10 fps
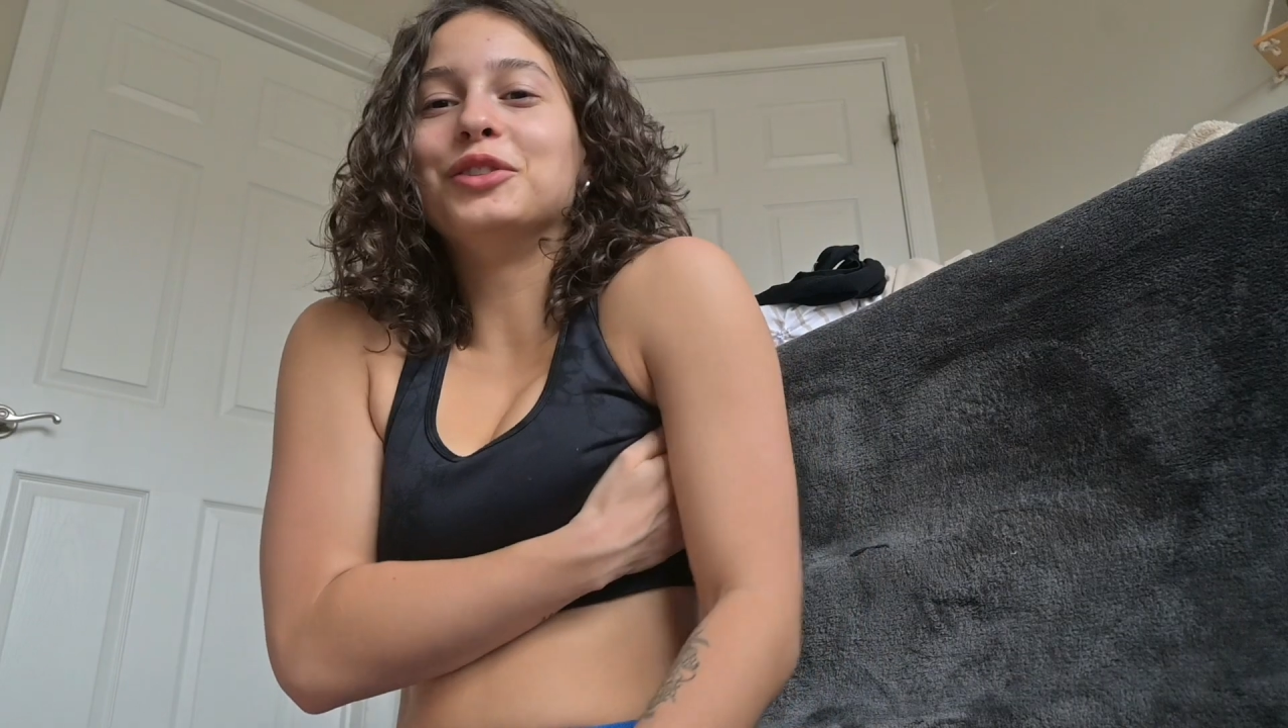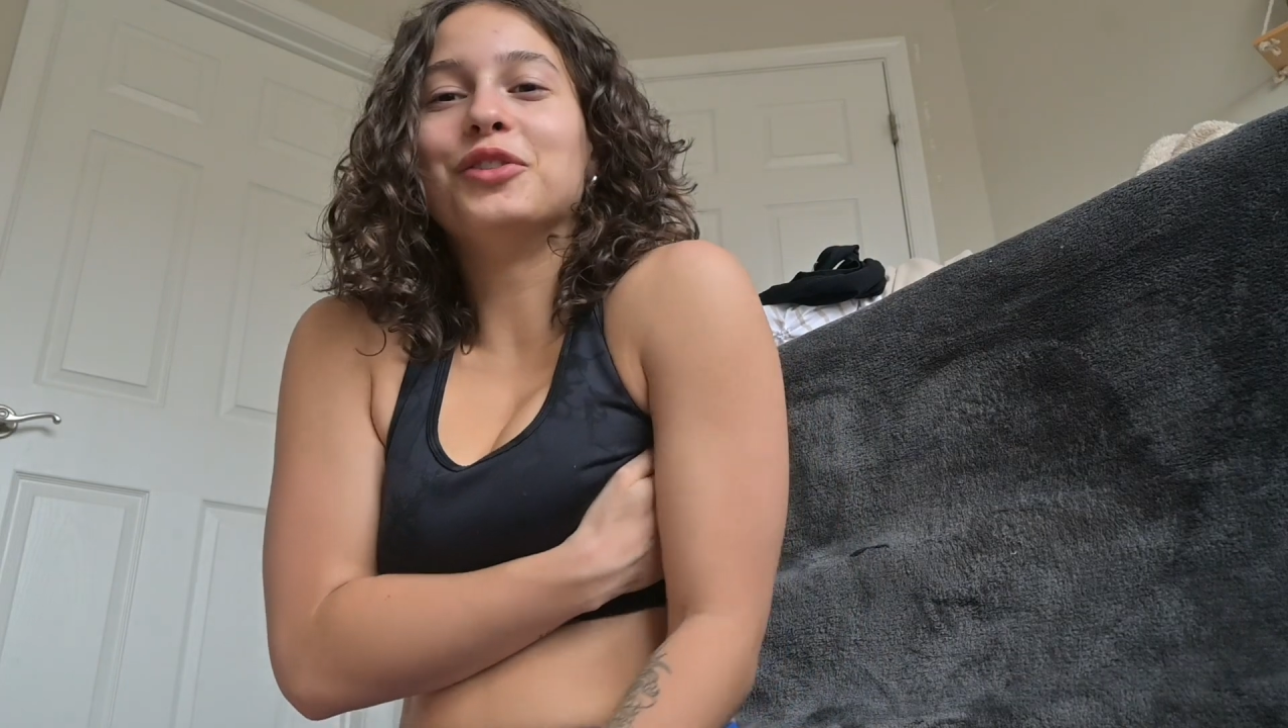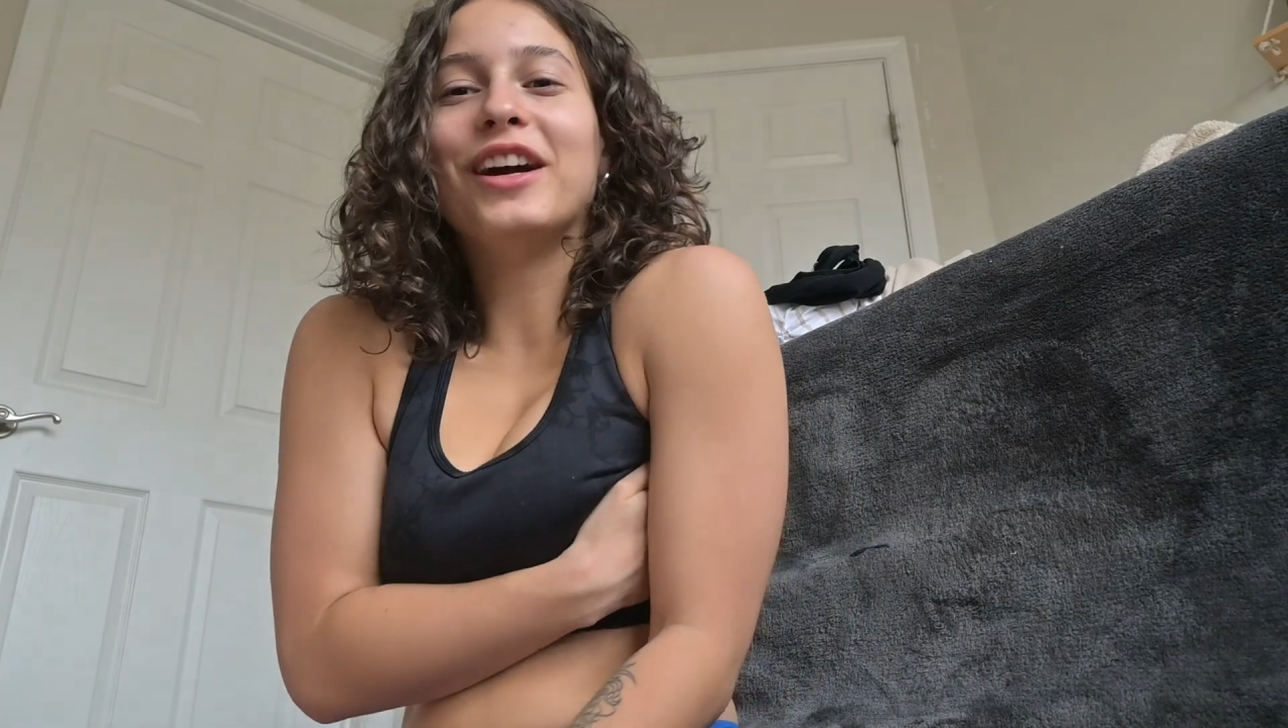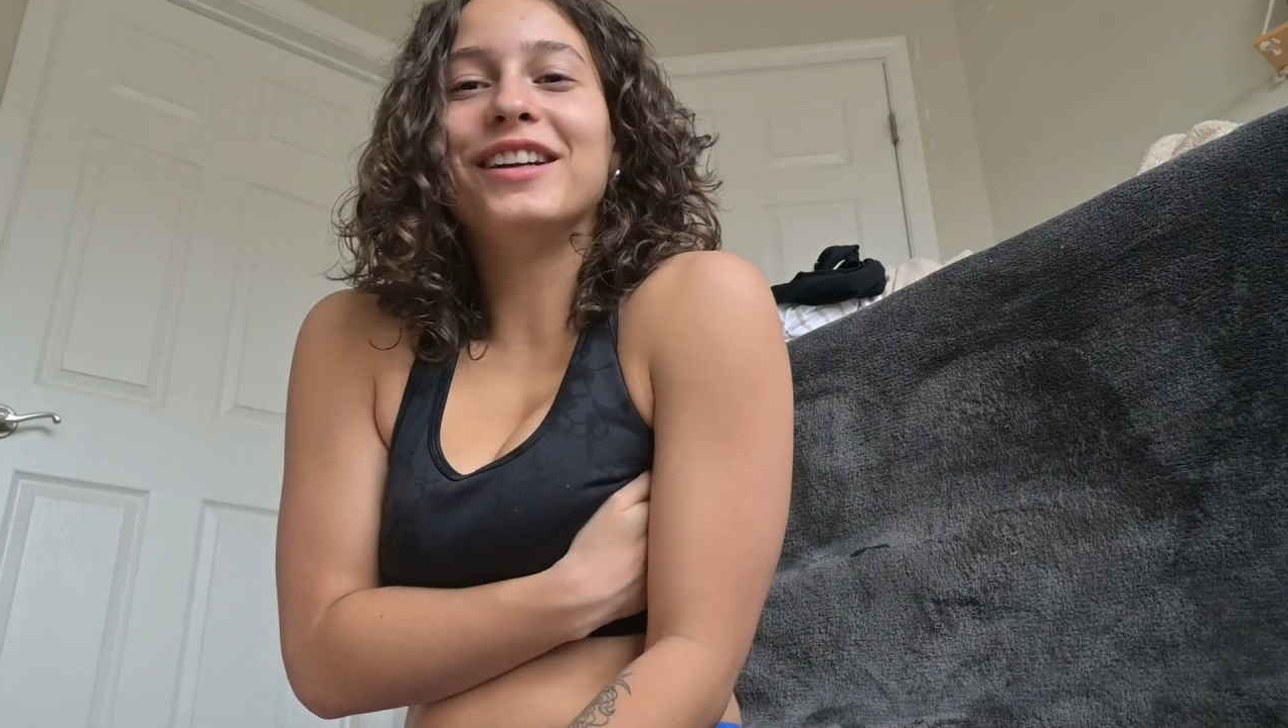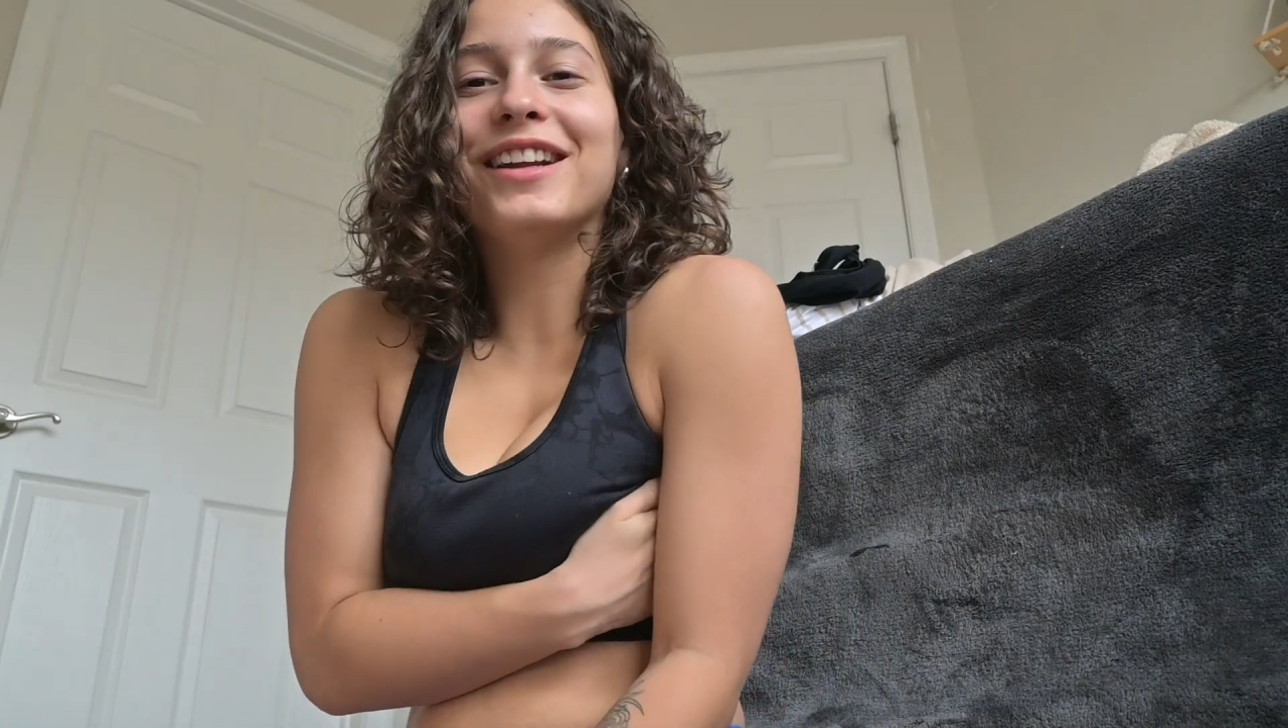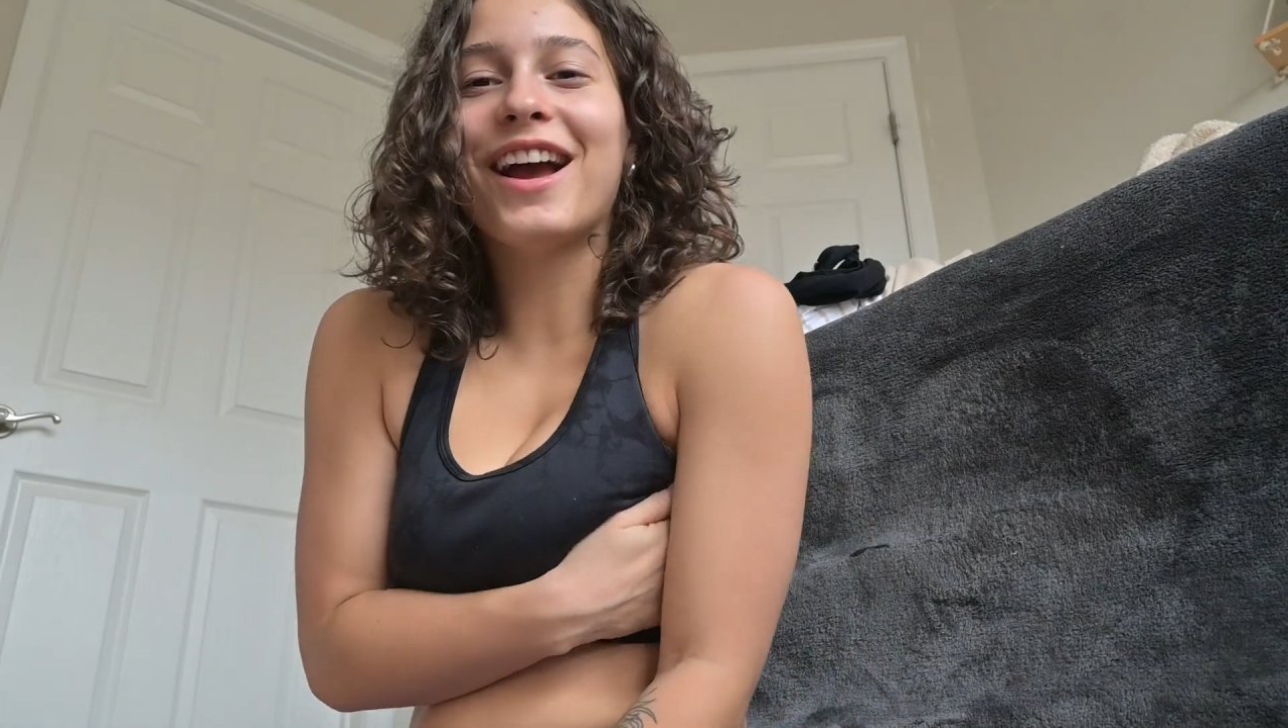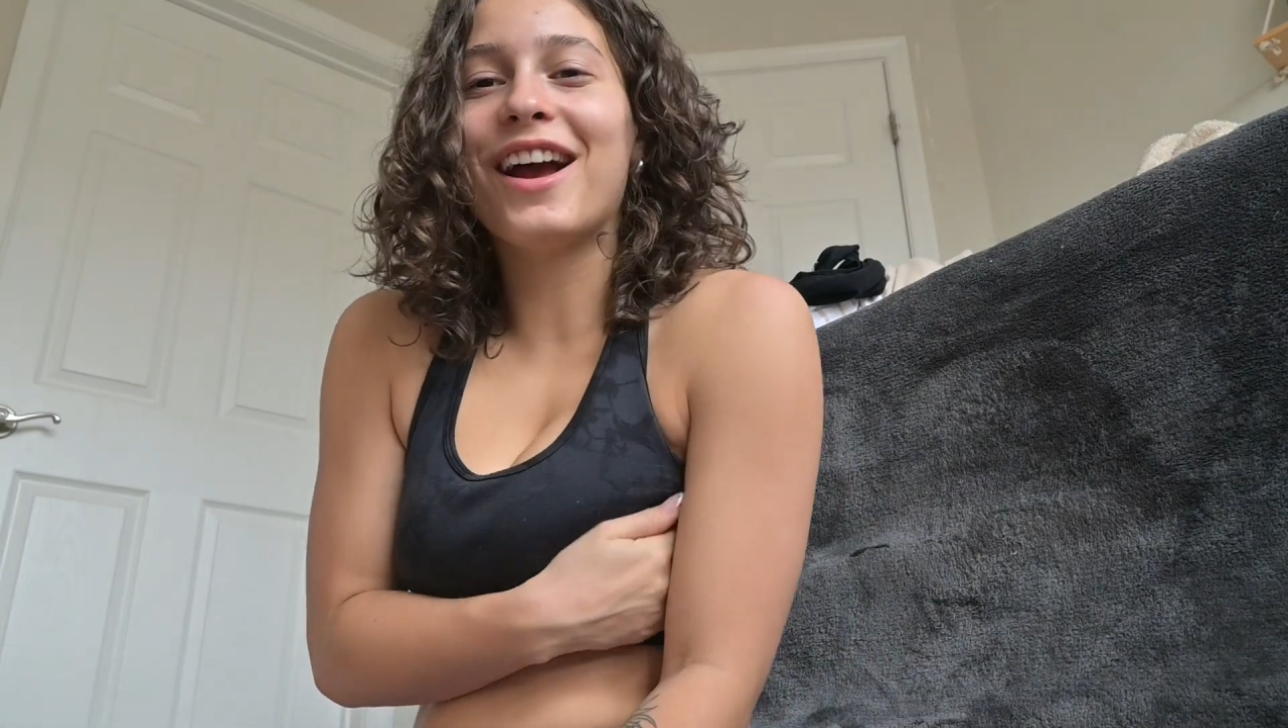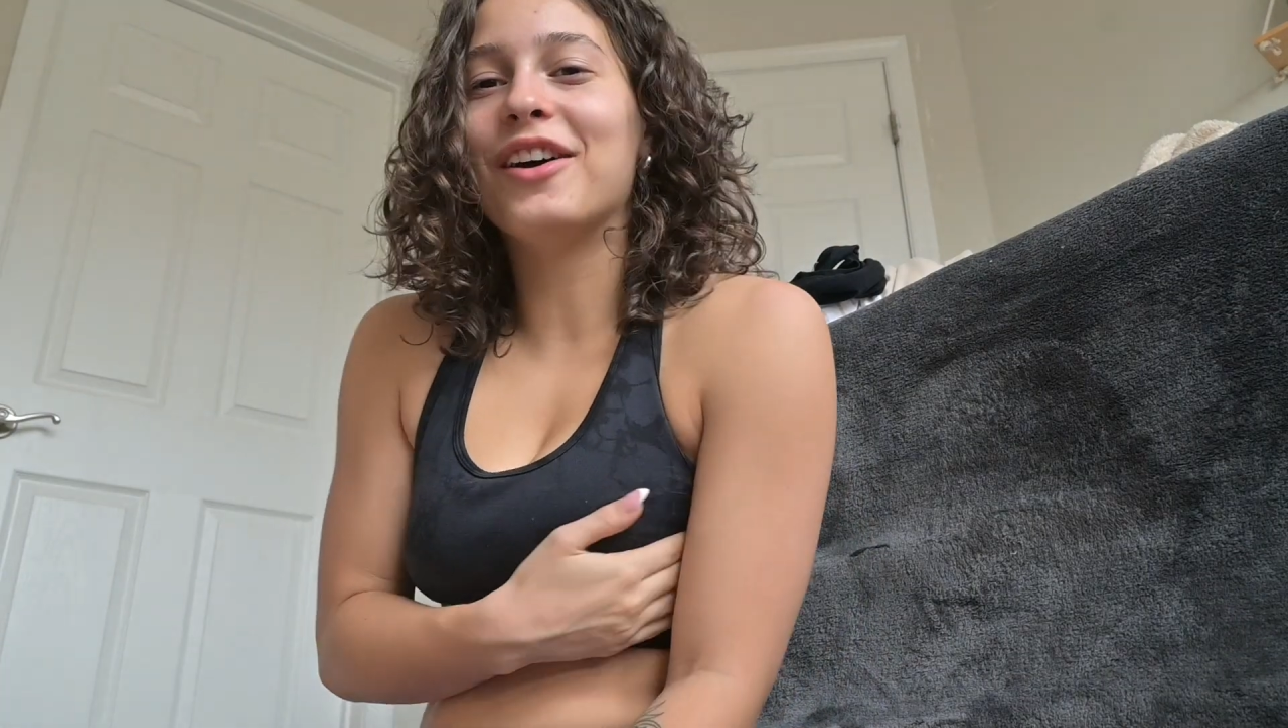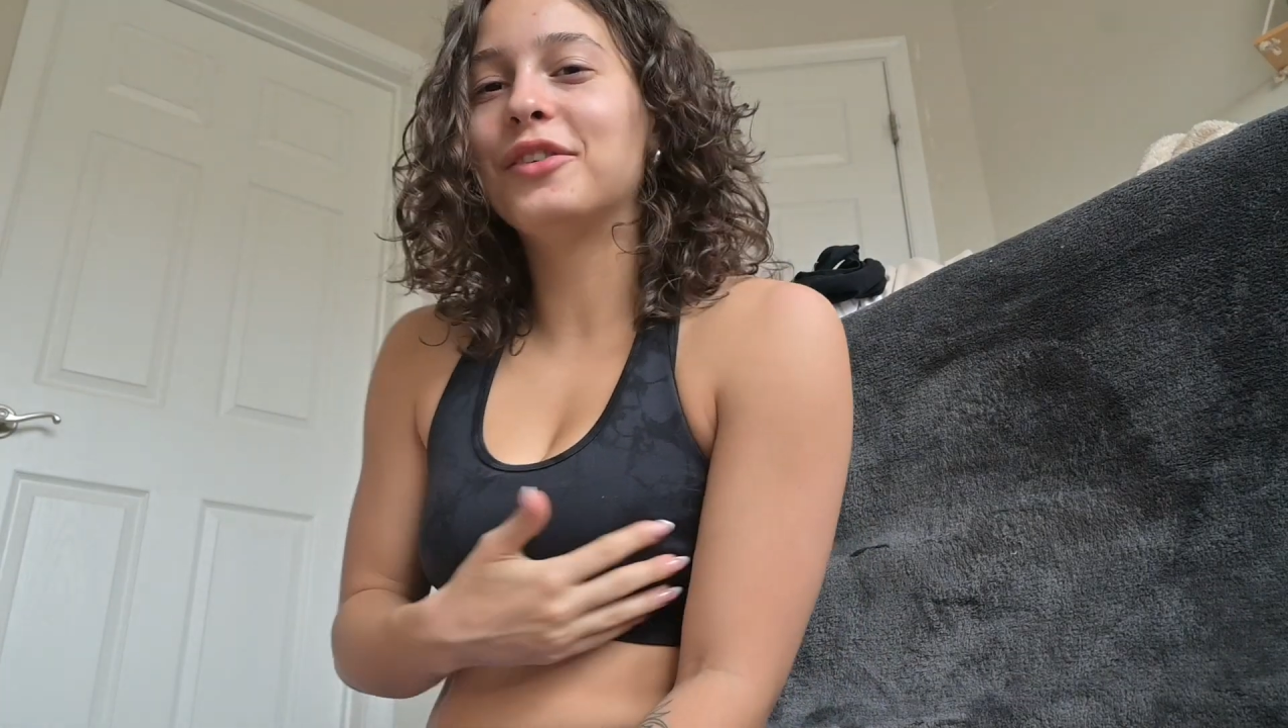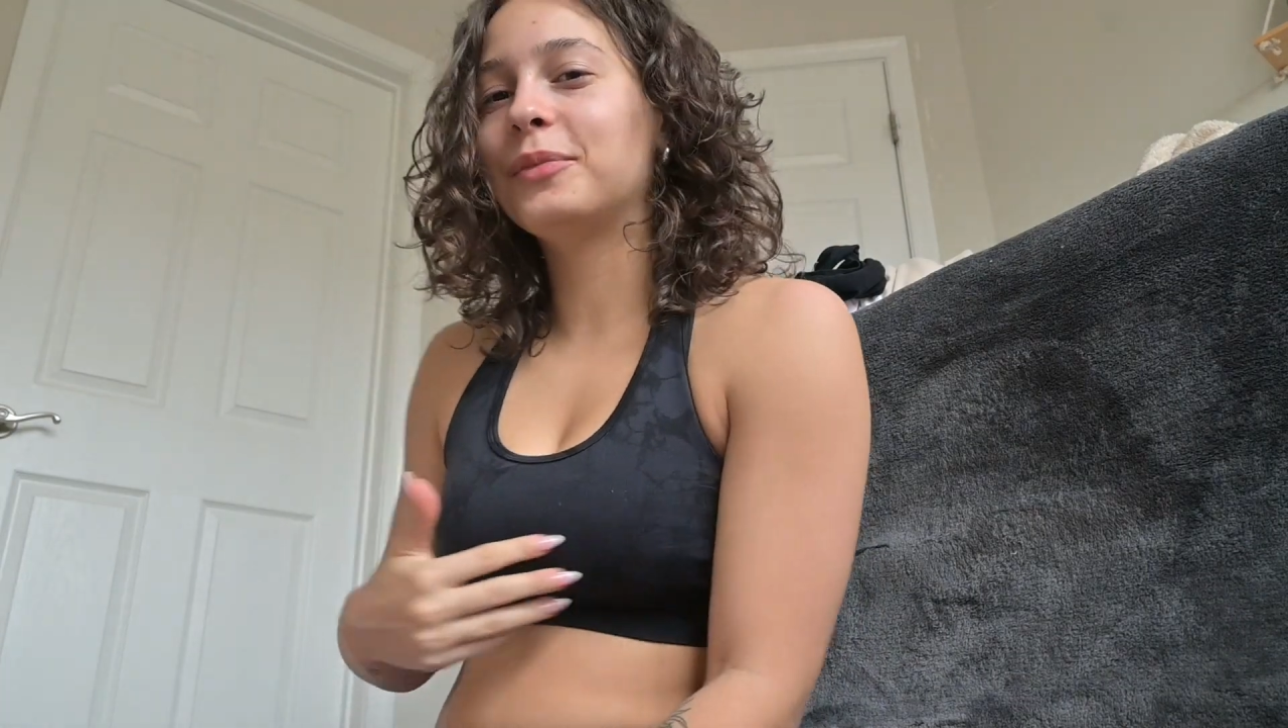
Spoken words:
right now